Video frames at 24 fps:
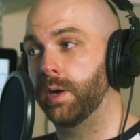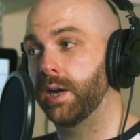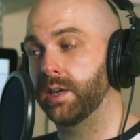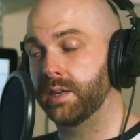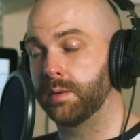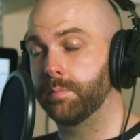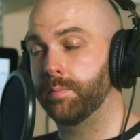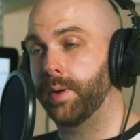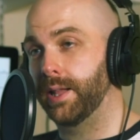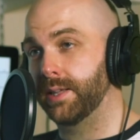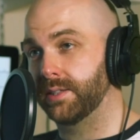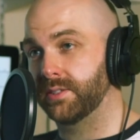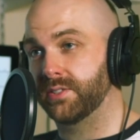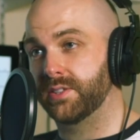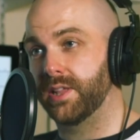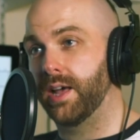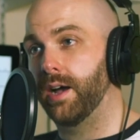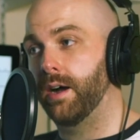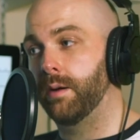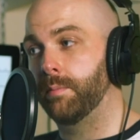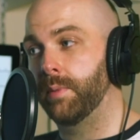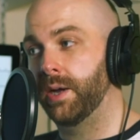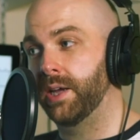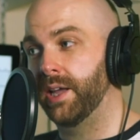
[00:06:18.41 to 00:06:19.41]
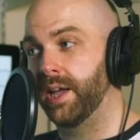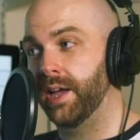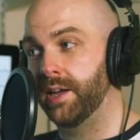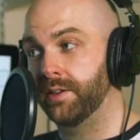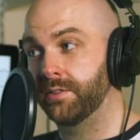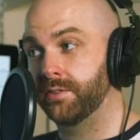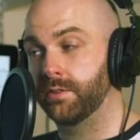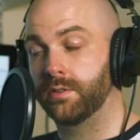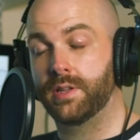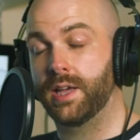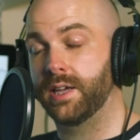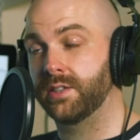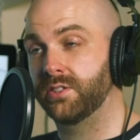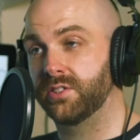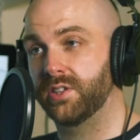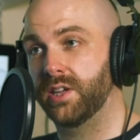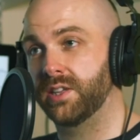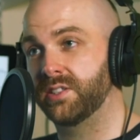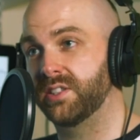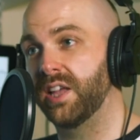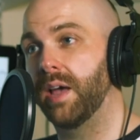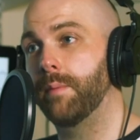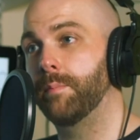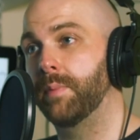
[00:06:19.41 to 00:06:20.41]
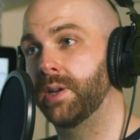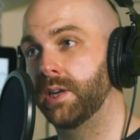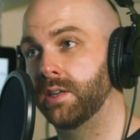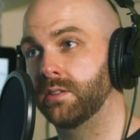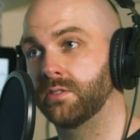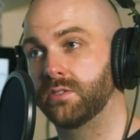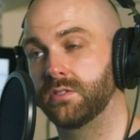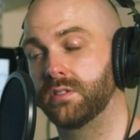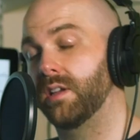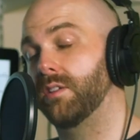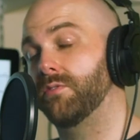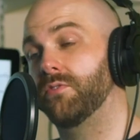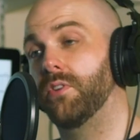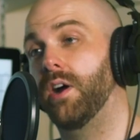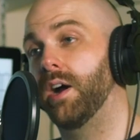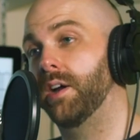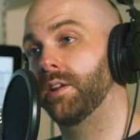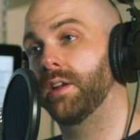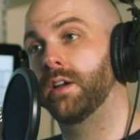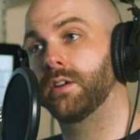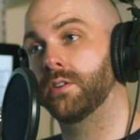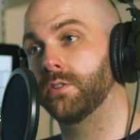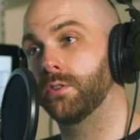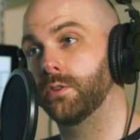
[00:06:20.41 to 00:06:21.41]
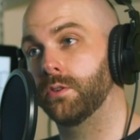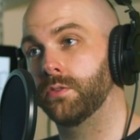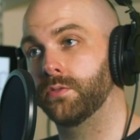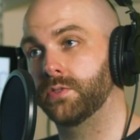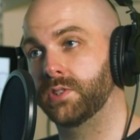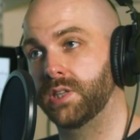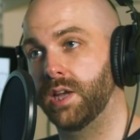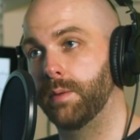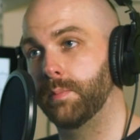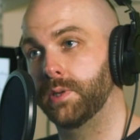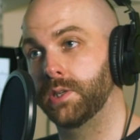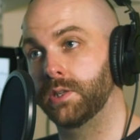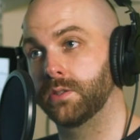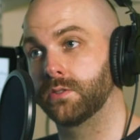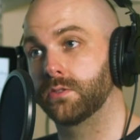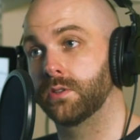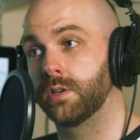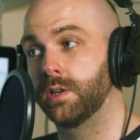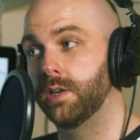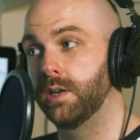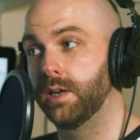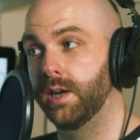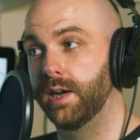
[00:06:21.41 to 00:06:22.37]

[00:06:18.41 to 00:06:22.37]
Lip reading: I can balance that on my head, and they say 10 minutes. It's like, fine, I can do it for 10 minutes.